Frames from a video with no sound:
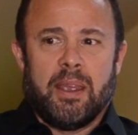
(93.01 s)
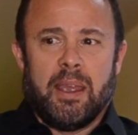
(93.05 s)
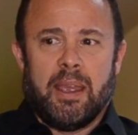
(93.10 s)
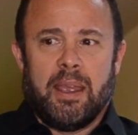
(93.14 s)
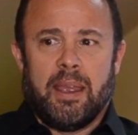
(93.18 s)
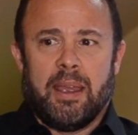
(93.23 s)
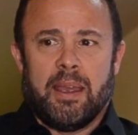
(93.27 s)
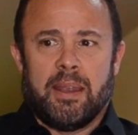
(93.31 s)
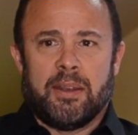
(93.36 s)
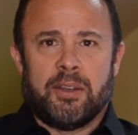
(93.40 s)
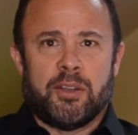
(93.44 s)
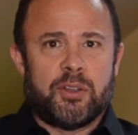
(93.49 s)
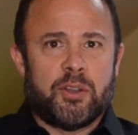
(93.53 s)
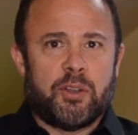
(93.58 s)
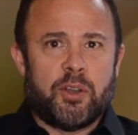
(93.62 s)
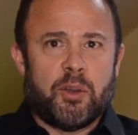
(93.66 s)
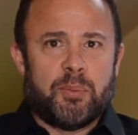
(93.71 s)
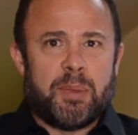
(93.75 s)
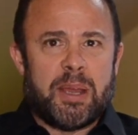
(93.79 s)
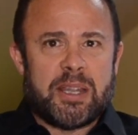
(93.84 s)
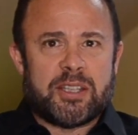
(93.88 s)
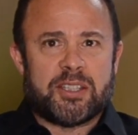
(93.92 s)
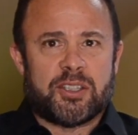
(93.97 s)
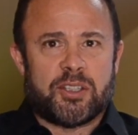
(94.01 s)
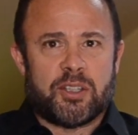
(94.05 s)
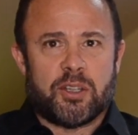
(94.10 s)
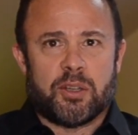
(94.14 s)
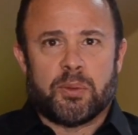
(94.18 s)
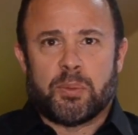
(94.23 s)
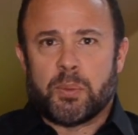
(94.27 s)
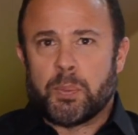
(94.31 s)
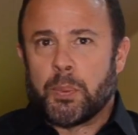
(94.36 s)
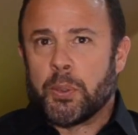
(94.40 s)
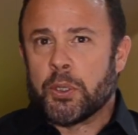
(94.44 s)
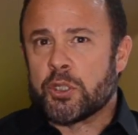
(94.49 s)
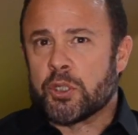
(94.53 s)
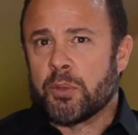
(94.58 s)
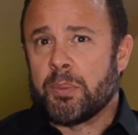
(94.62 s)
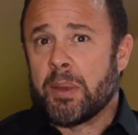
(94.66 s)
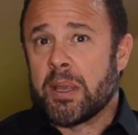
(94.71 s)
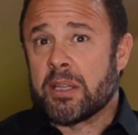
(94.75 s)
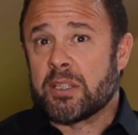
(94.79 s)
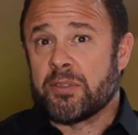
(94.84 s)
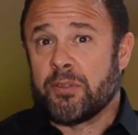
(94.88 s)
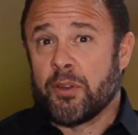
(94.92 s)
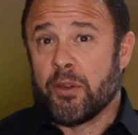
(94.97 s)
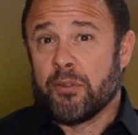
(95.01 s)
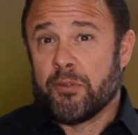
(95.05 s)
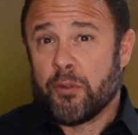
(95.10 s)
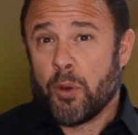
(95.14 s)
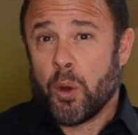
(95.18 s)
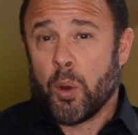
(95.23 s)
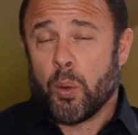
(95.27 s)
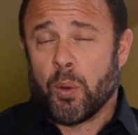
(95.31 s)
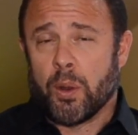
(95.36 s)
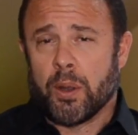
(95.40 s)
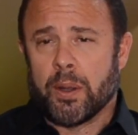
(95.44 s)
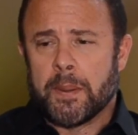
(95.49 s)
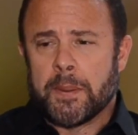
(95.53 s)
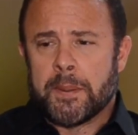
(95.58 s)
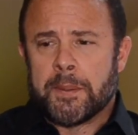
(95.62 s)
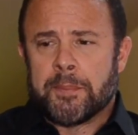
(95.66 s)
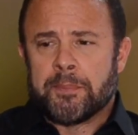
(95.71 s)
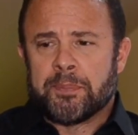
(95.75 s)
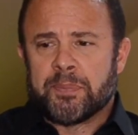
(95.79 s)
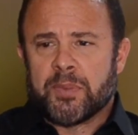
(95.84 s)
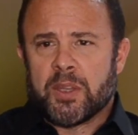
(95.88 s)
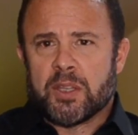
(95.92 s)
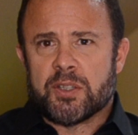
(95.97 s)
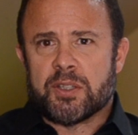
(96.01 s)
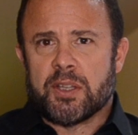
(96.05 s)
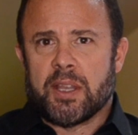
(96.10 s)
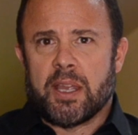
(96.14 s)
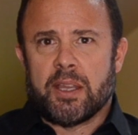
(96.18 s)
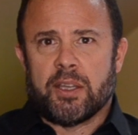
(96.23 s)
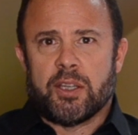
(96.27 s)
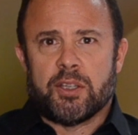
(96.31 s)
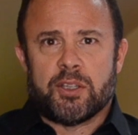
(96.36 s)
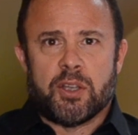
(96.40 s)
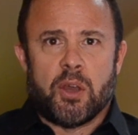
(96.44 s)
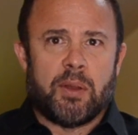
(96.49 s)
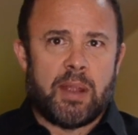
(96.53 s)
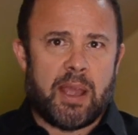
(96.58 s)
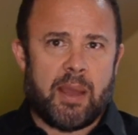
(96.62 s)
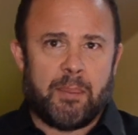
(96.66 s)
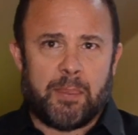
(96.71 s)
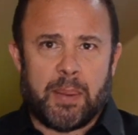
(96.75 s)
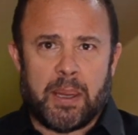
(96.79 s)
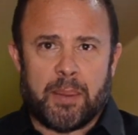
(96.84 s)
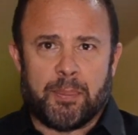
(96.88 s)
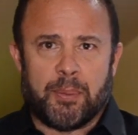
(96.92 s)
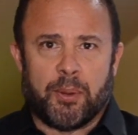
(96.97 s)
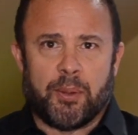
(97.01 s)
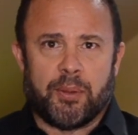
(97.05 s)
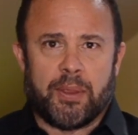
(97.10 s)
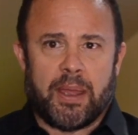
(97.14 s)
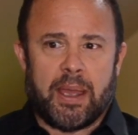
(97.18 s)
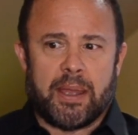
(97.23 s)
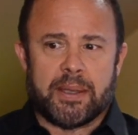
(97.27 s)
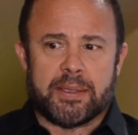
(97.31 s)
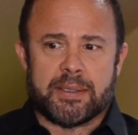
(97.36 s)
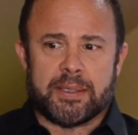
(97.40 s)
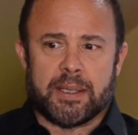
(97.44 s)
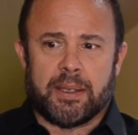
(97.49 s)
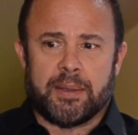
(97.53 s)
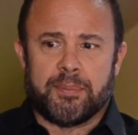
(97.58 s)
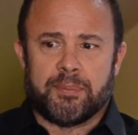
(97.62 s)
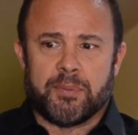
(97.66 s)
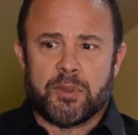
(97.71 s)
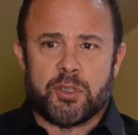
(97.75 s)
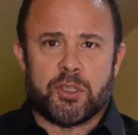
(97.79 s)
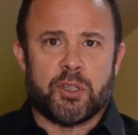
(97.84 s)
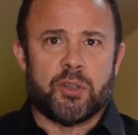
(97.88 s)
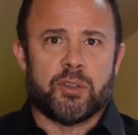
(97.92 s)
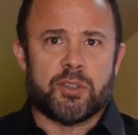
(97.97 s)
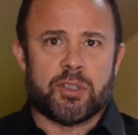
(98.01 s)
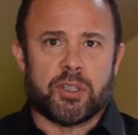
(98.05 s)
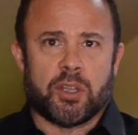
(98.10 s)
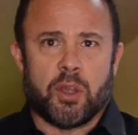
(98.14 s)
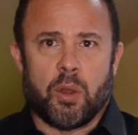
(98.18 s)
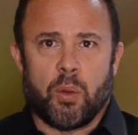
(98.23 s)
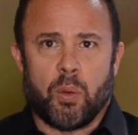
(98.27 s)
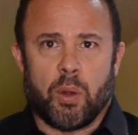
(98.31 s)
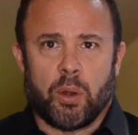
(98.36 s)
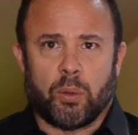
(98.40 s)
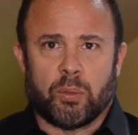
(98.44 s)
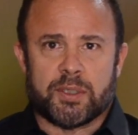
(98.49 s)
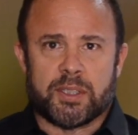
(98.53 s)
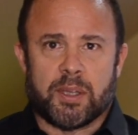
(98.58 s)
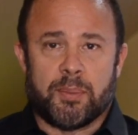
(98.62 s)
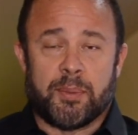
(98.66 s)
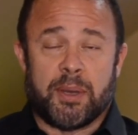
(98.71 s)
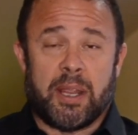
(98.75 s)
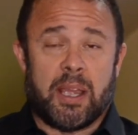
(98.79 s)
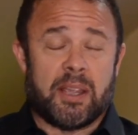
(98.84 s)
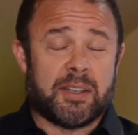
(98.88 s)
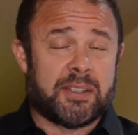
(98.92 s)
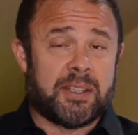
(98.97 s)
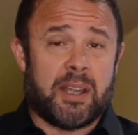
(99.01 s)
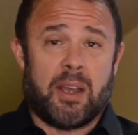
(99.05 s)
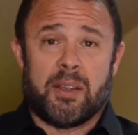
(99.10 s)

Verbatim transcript: And you do your best to put your best foot forward so that you don't have people that uh, choose to go work with somebody else.